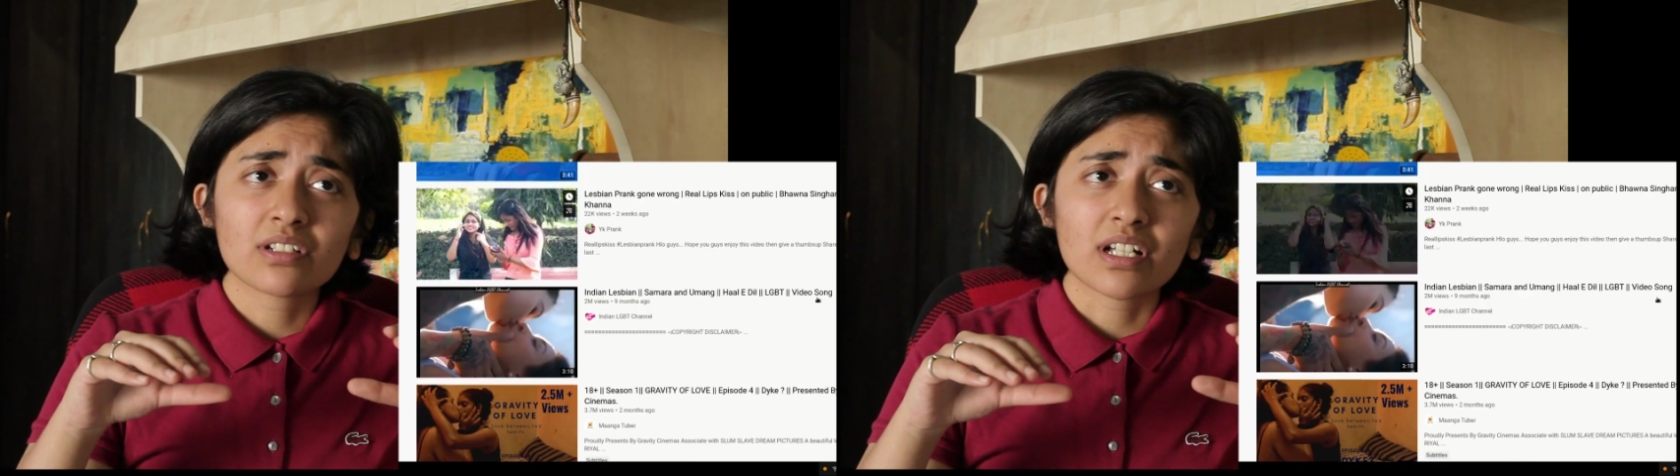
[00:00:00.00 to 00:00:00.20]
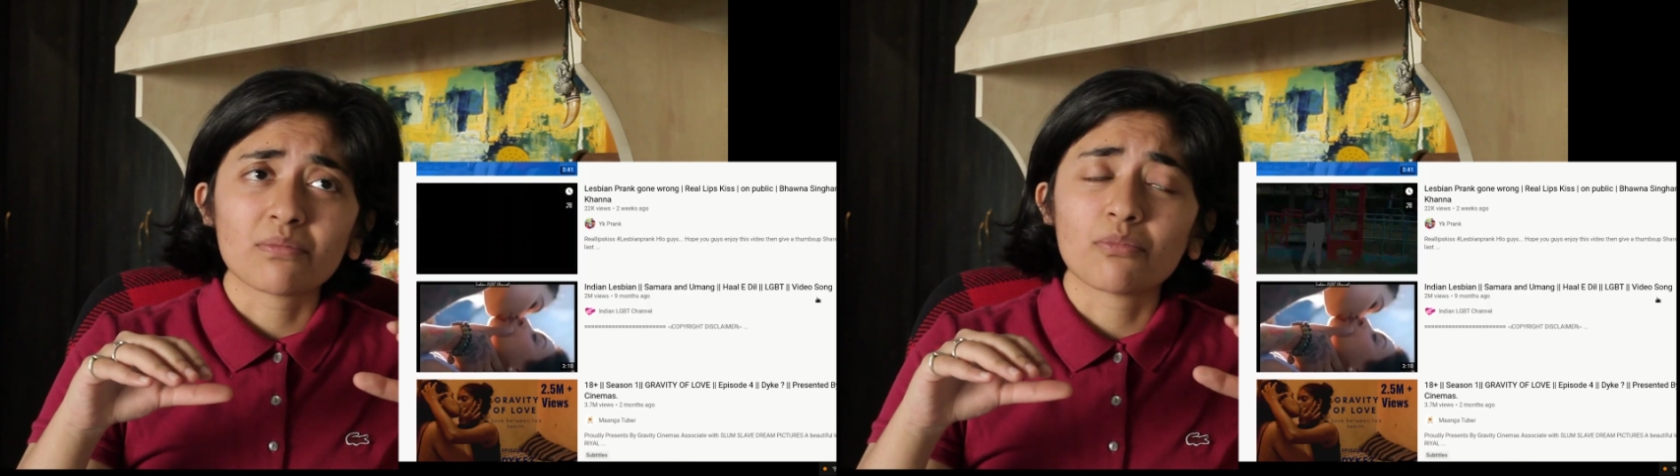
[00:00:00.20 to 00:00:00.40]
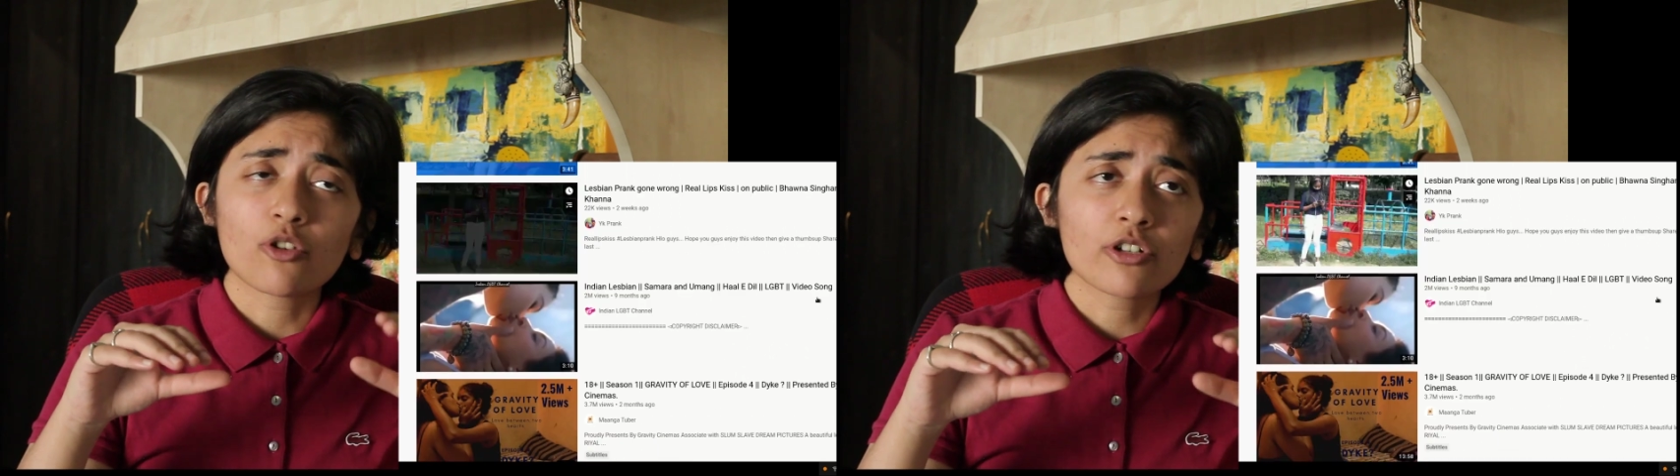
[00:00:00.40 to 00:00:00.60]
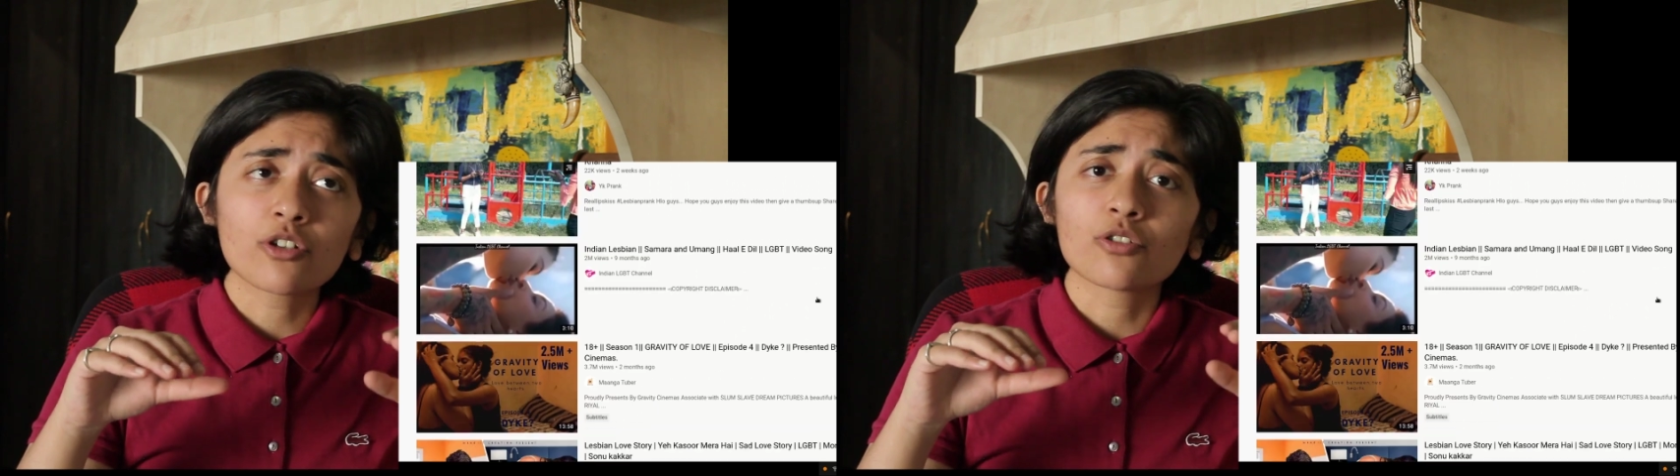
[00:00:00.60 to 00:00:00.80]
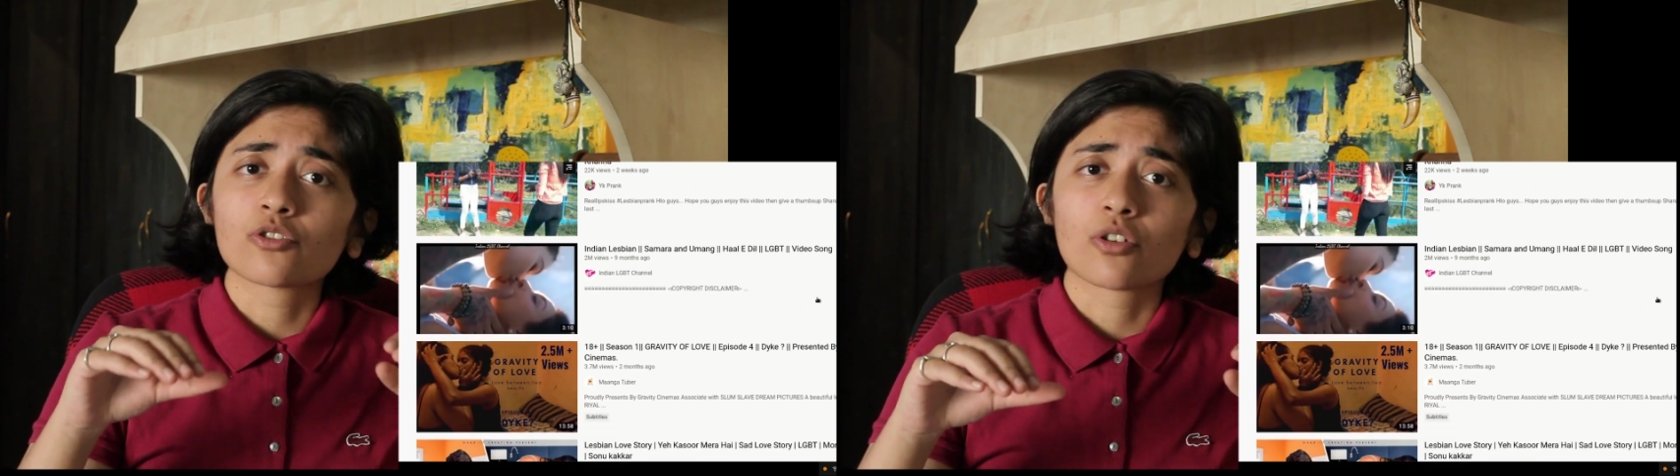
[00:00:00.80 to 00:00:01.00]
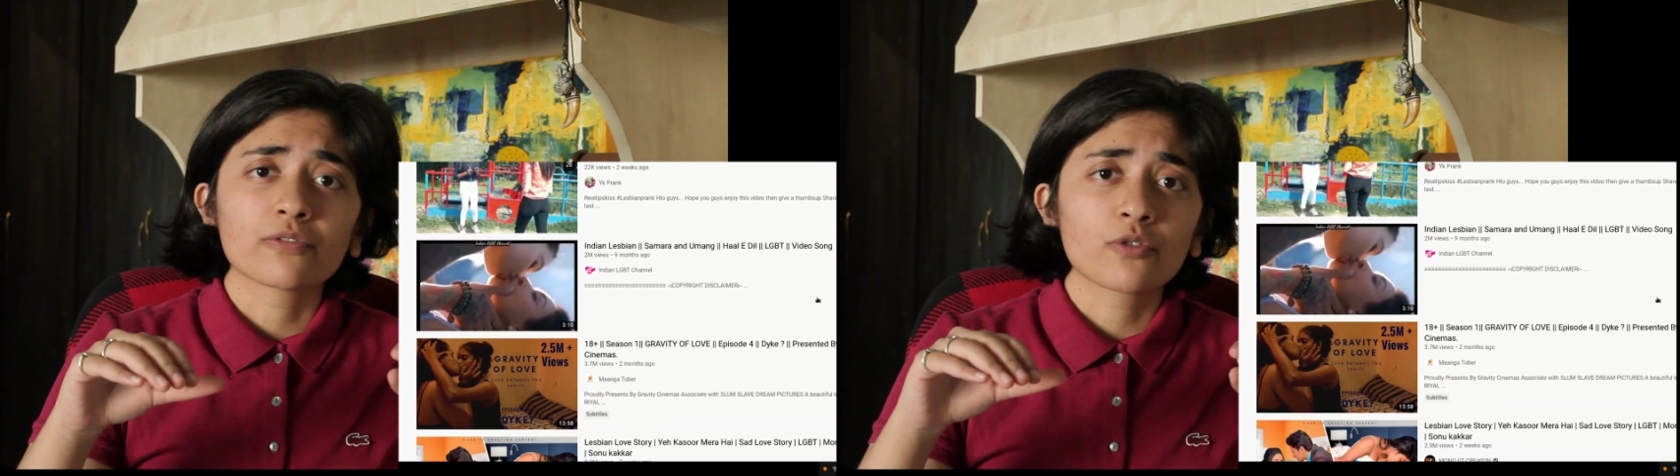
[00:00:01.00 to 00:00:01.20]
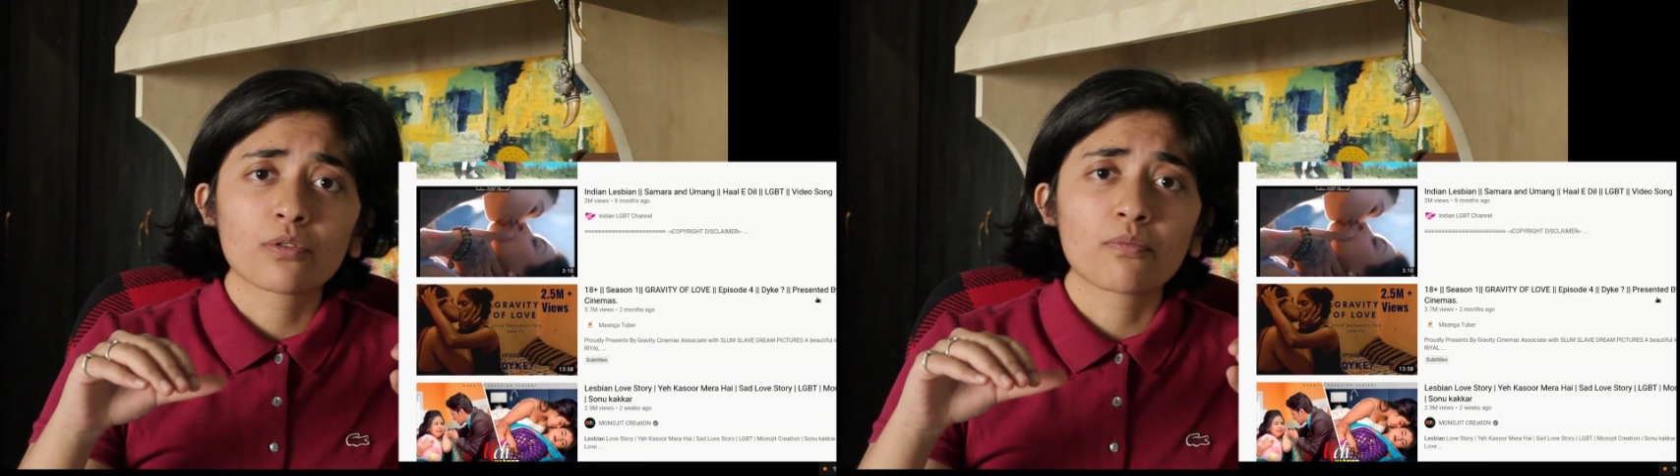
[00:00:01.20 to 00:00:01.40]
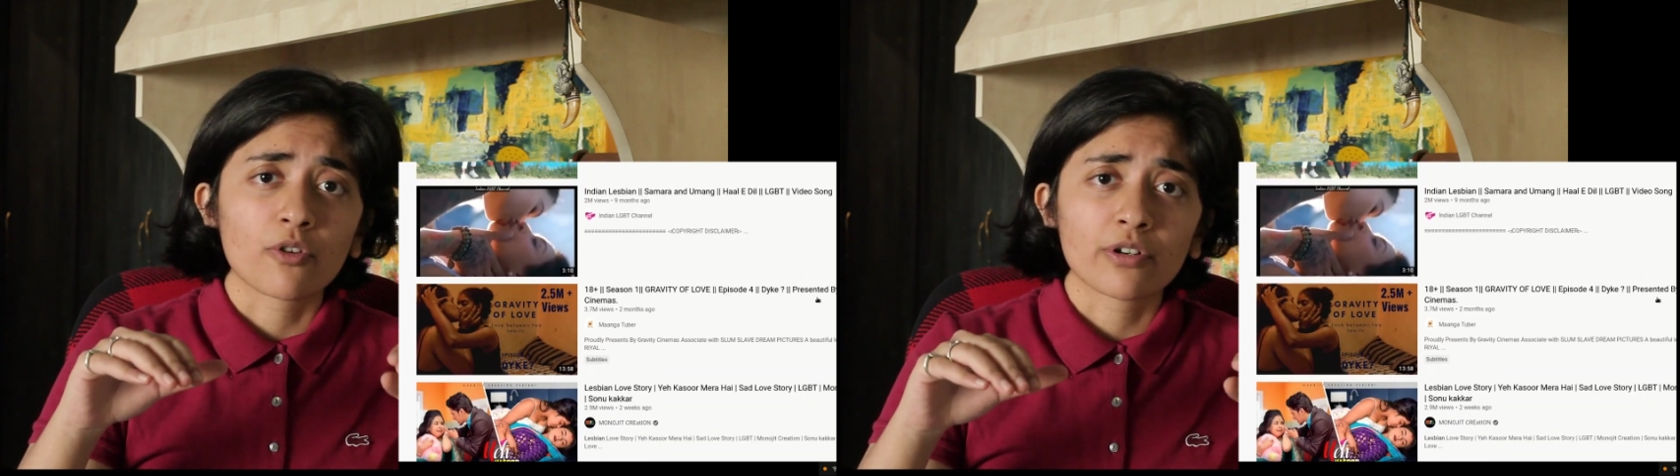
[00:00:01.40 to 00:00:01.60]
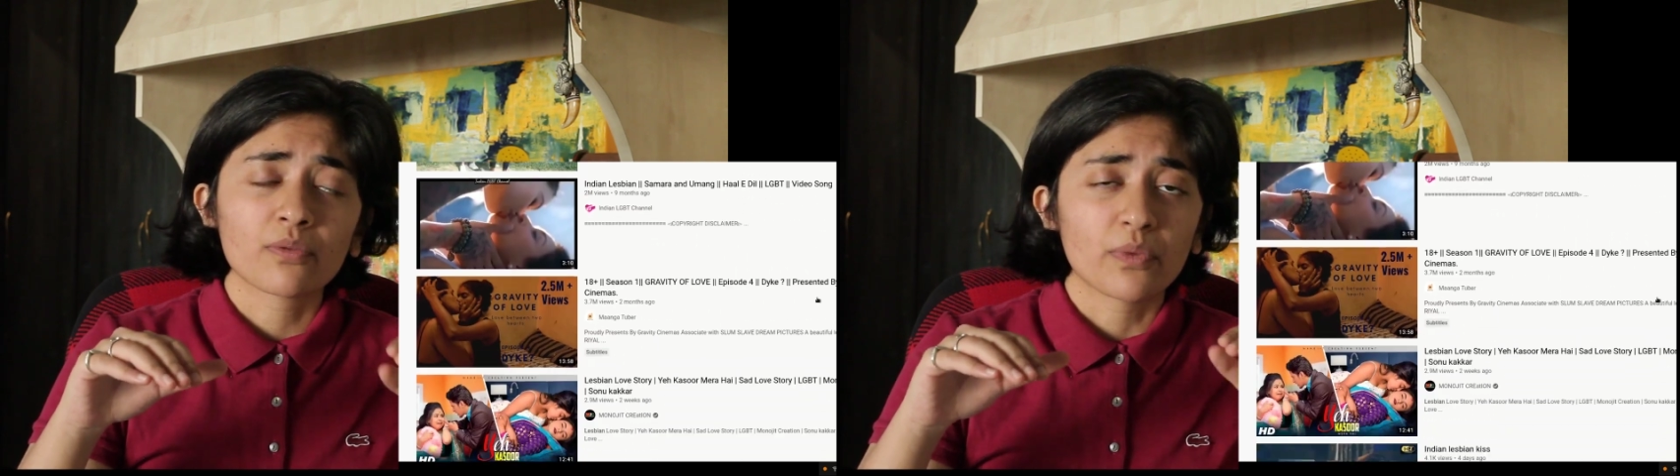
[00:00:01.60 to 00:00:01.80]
and bordering on softcore porn